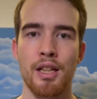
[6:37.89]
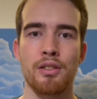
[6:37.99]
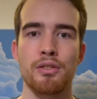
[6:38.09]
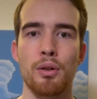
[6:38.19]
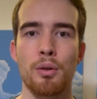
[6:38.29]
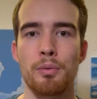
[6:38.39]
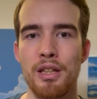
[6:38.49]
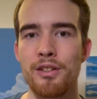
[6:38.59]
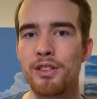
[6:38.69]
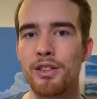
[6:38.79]
So
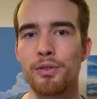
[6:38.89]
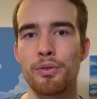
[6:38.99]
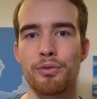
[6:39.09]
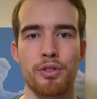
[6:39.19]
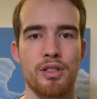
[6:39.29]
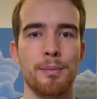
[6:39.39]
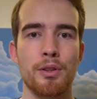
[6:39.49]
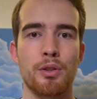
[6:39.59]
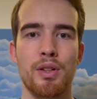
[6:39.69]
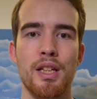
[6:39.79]
even if you, for example,
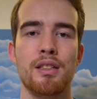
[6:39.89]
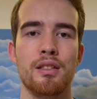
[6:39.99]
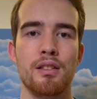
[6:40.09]
trade